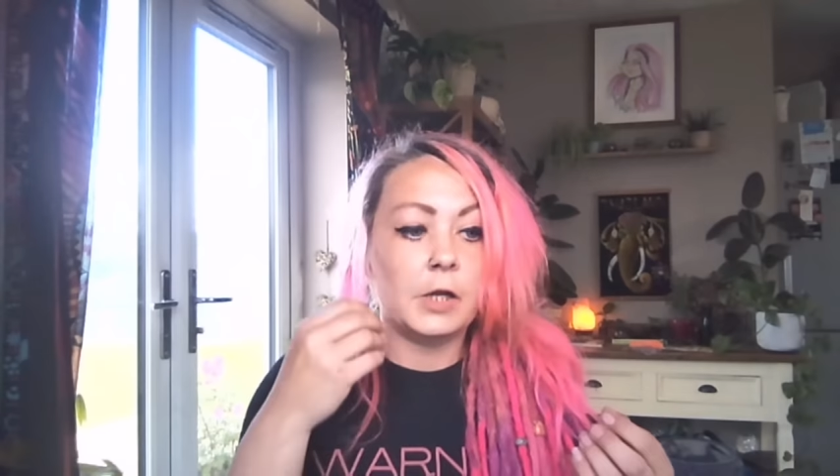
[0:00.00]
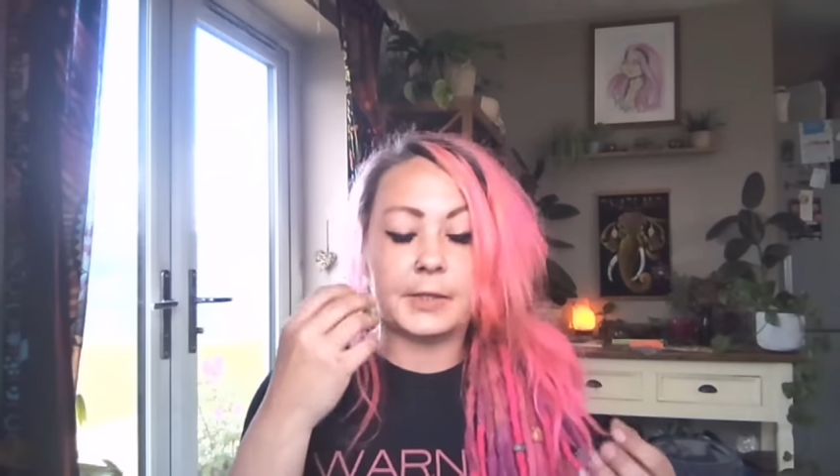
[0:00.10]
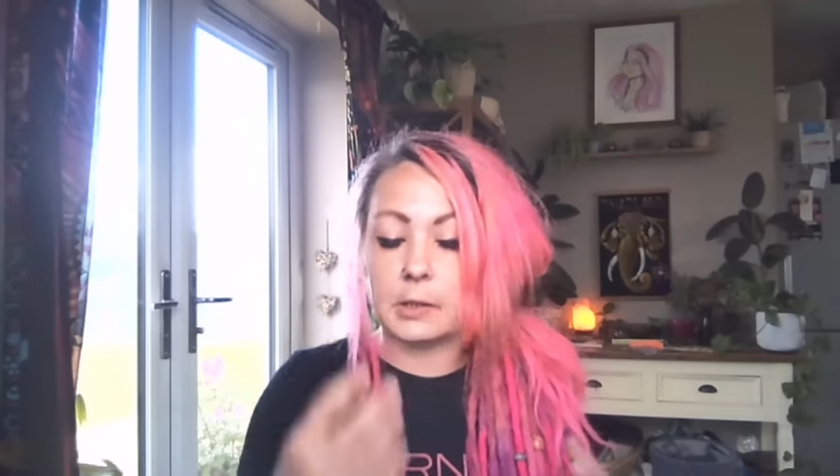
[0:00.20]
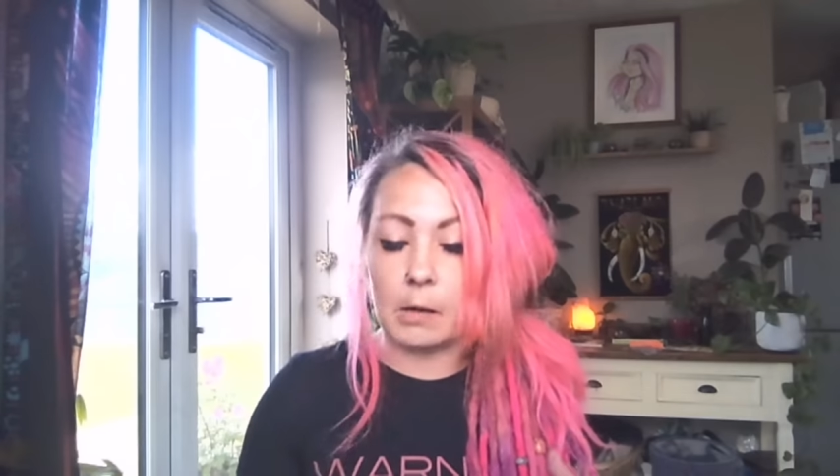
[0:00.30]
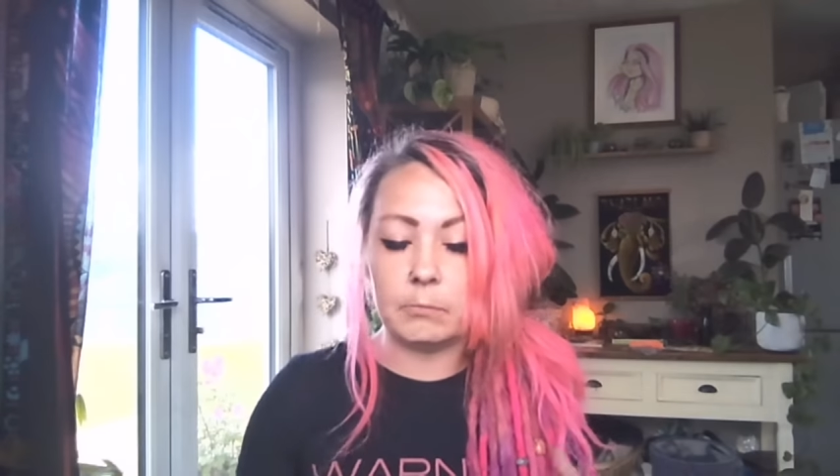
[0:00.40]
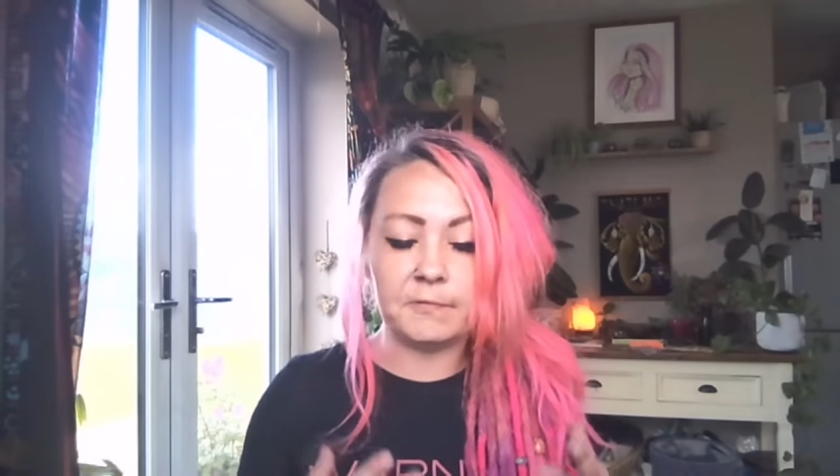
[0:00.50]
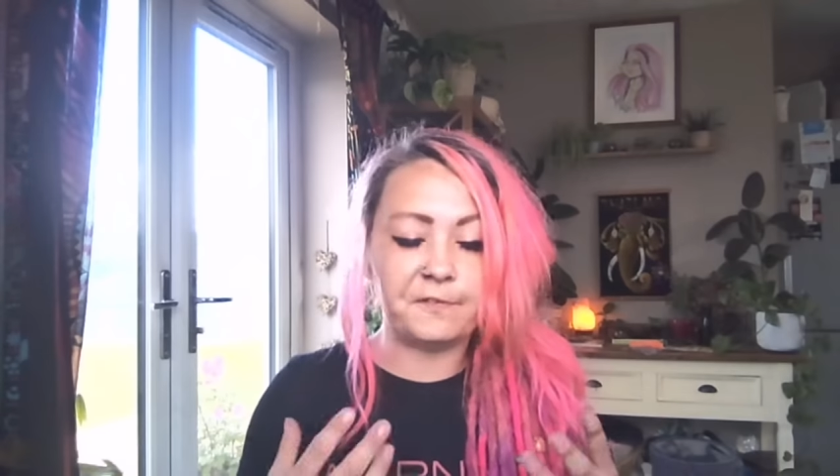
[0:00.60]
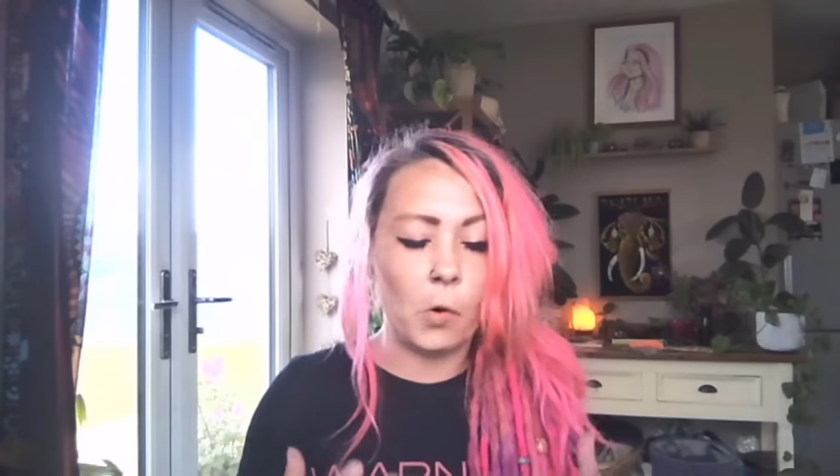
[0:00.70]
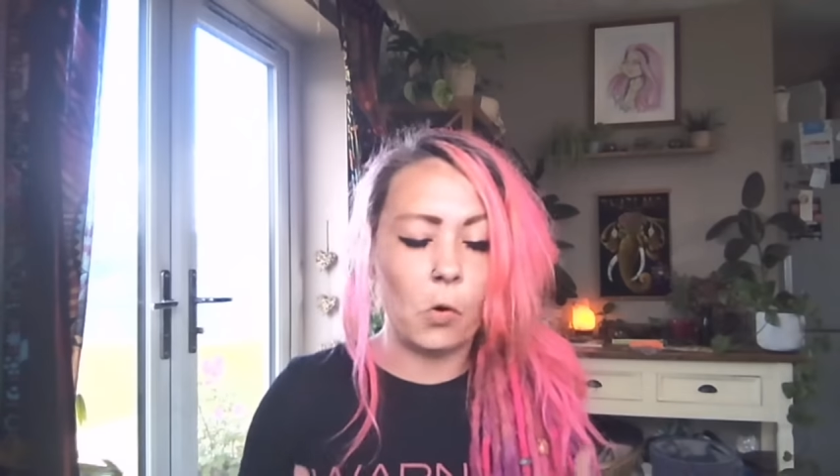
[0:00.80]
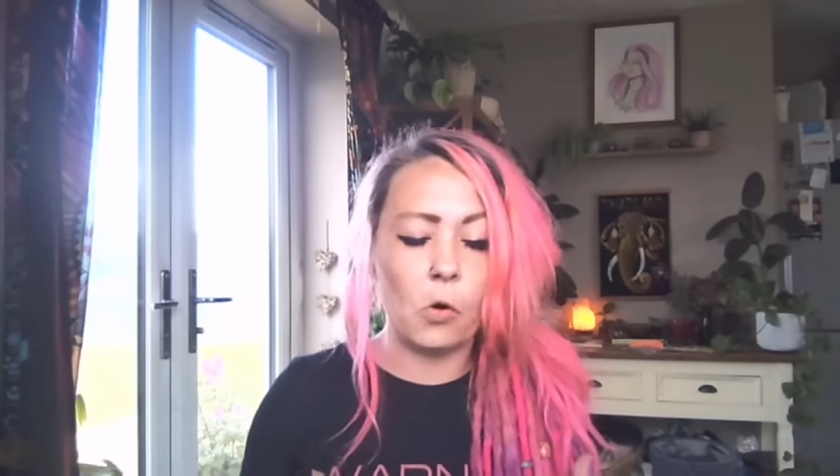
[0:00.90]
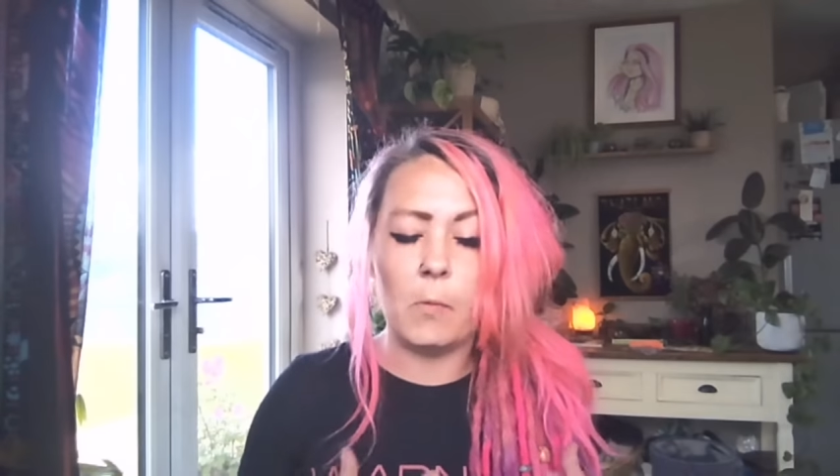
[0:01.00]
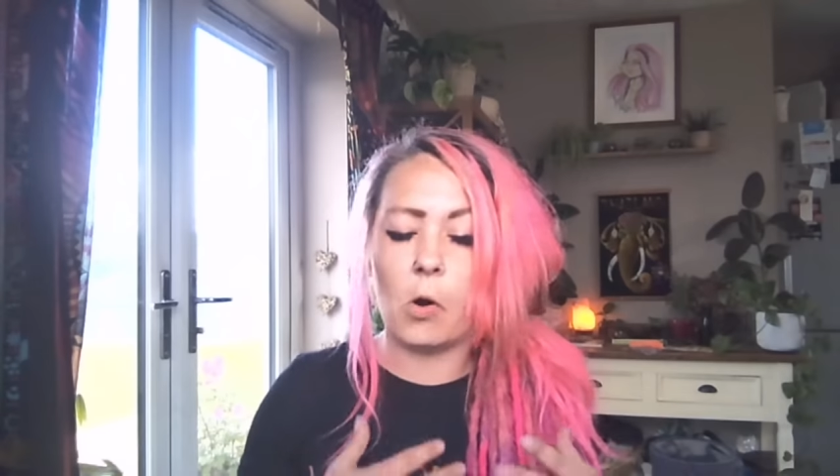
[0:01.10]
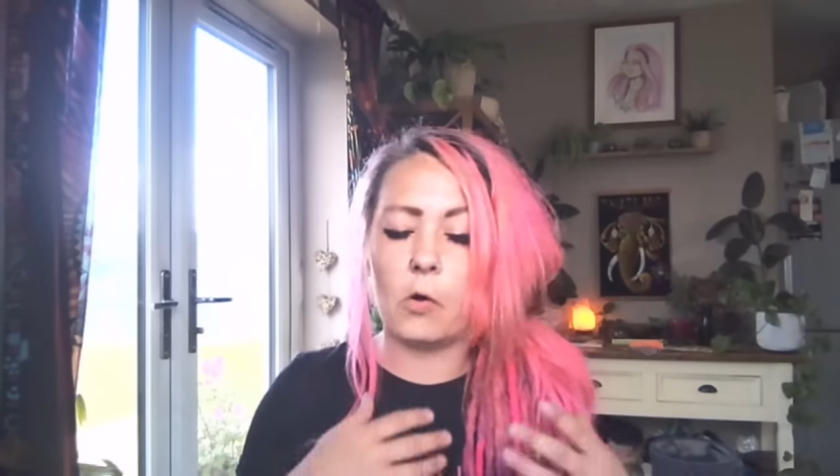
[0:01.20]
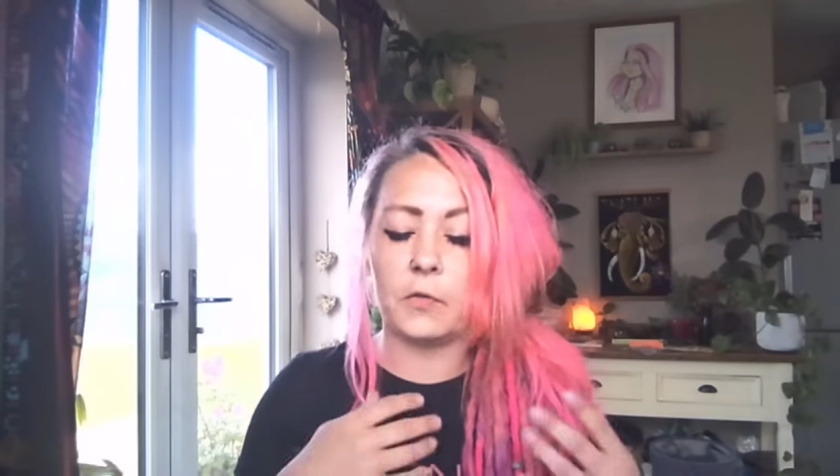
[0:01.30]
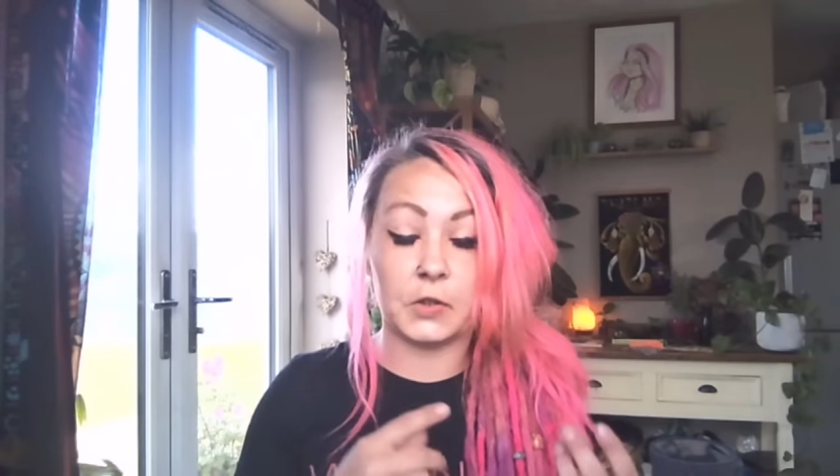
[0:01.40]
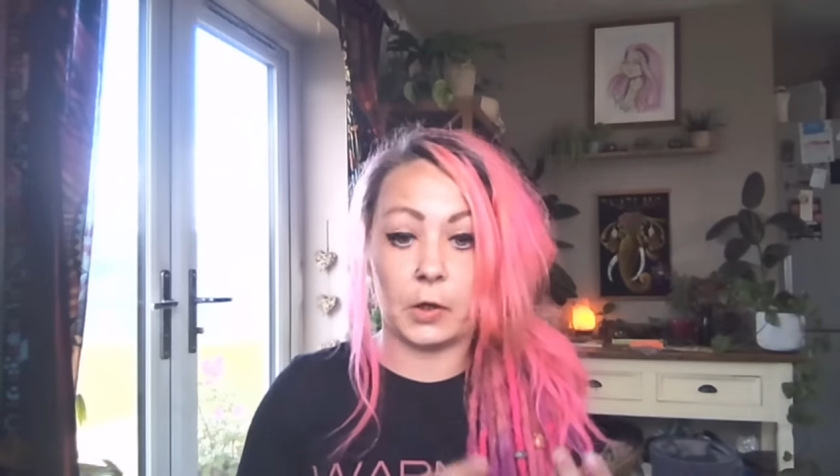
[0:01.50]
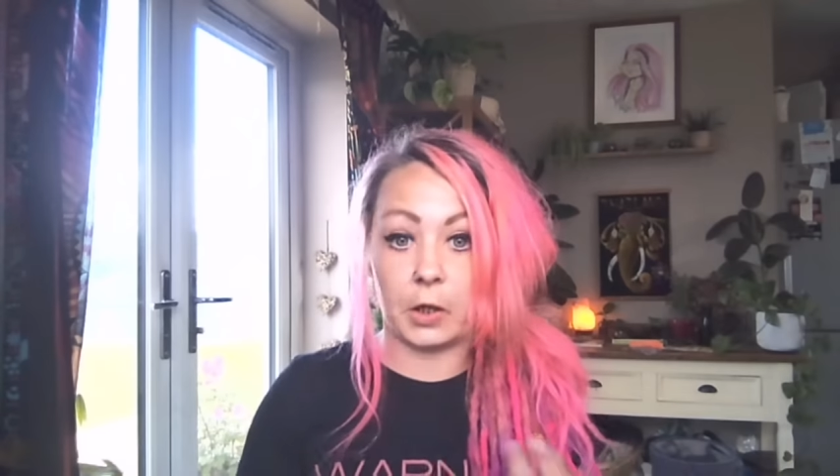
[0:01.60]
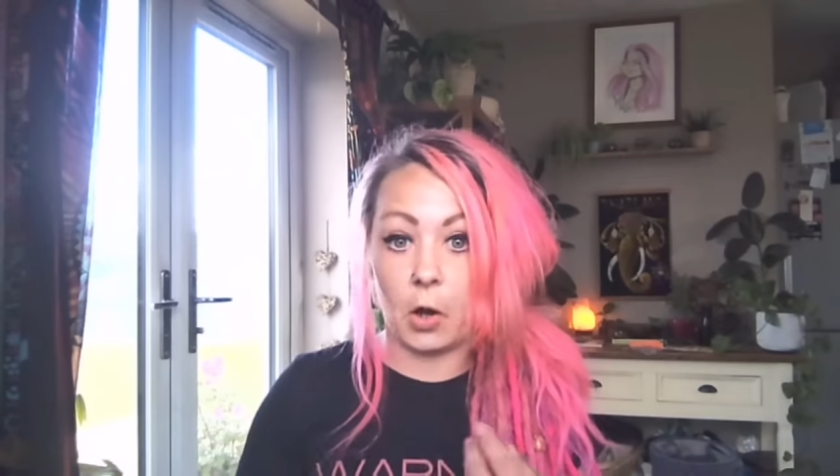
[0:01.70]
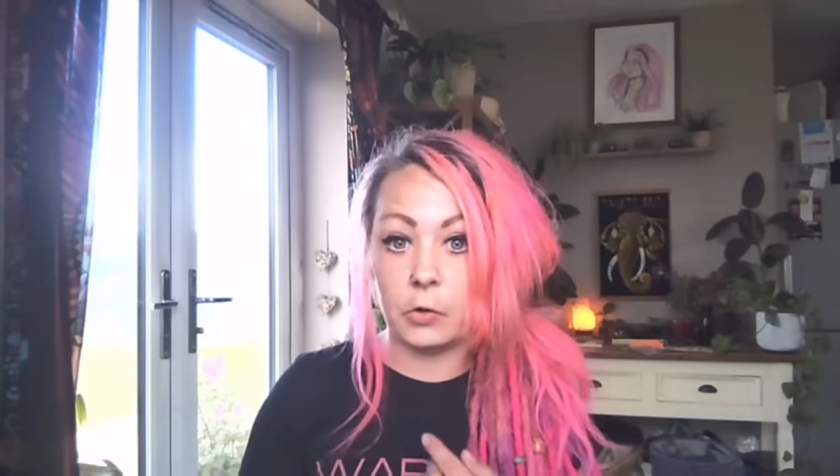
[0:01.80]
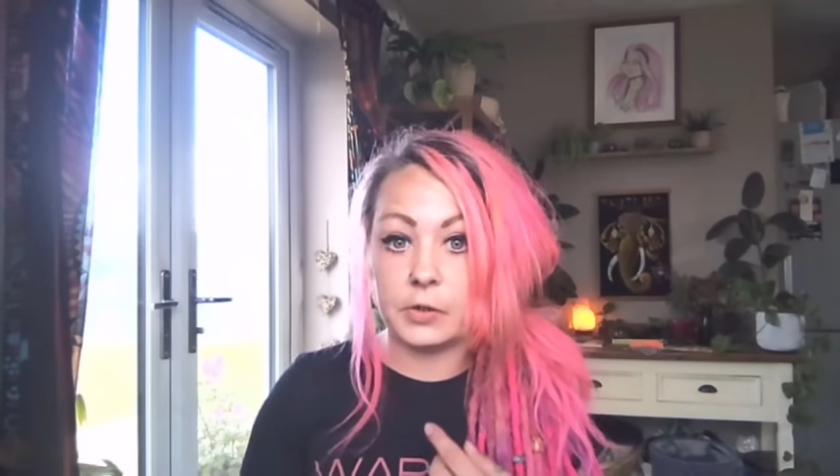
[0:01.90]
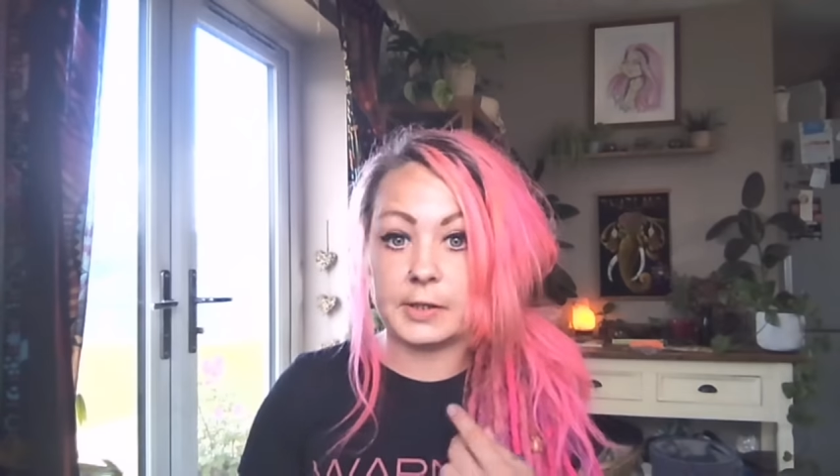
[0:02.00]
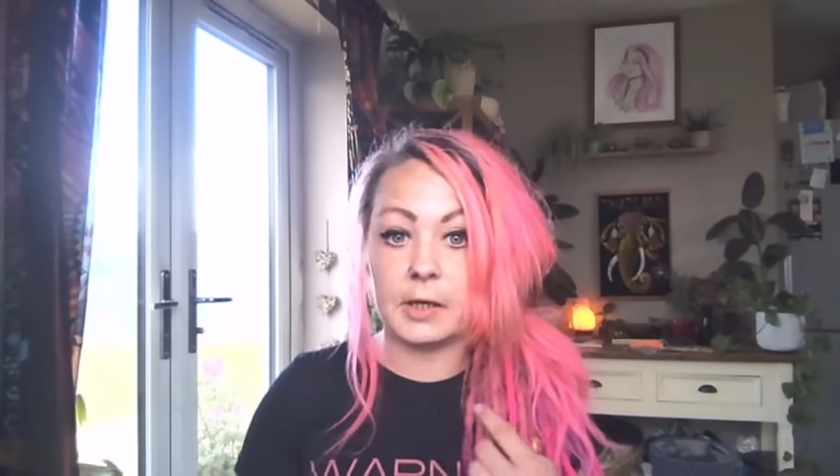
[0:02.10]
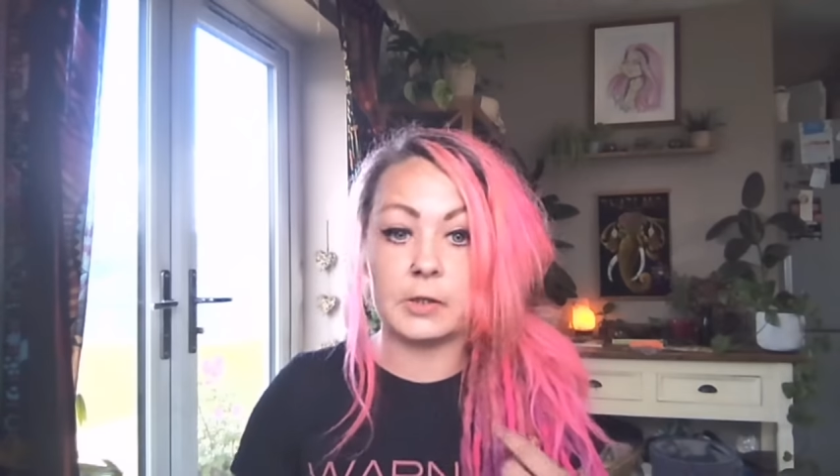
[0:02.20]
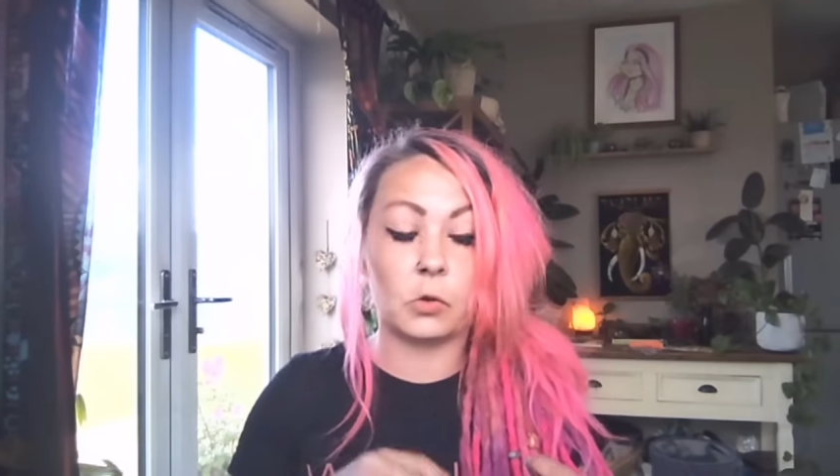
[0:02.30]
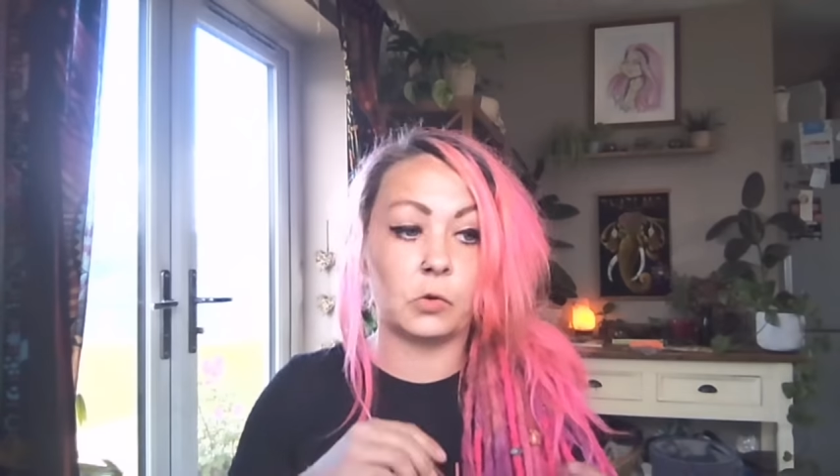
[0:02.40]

some form of psychosis